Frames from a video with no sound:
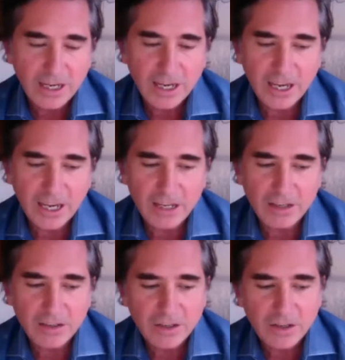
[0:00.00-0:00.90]
And
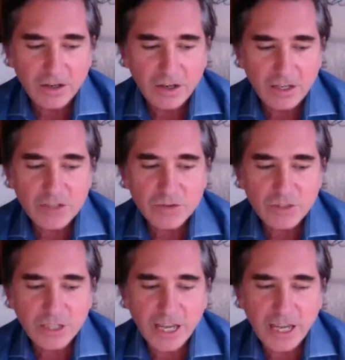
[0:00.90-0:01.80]
each
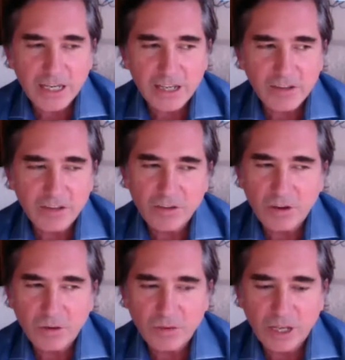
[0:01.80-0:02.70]
line has its
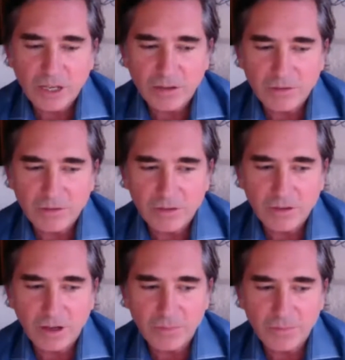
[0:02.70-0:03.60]
own kind of
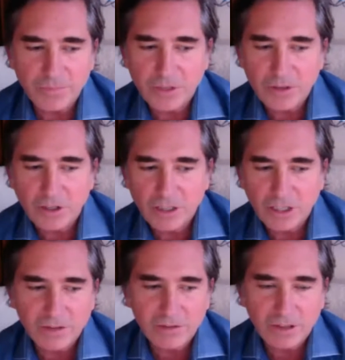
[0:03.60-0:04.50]
look
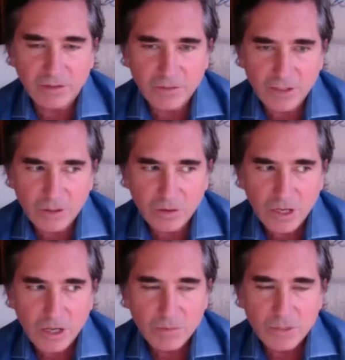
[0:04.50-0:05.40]
and feel,
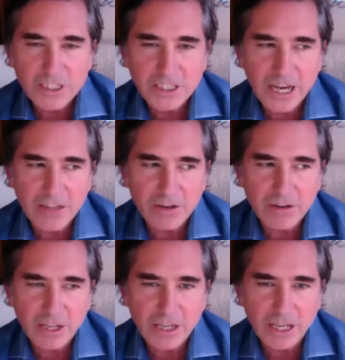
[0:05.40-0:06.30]
but together
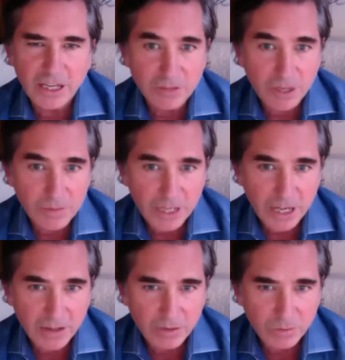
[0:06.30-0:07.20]
they kind of come
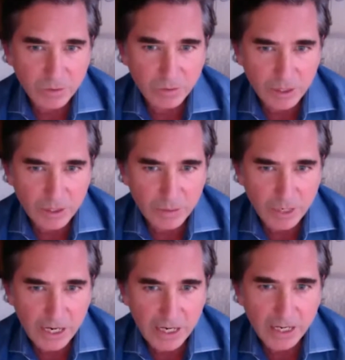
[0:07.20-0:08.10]
together with William
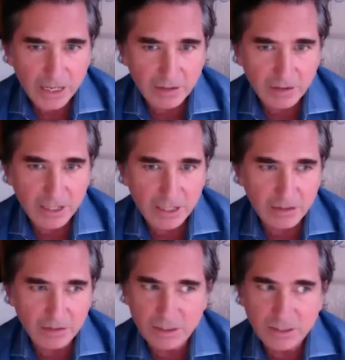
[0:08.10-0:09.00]
Gray and create
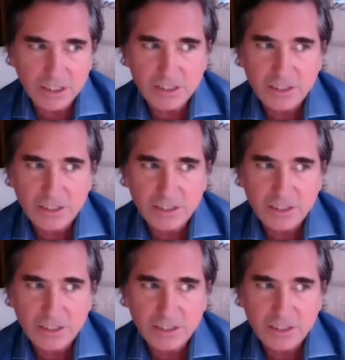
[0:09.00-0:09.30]
this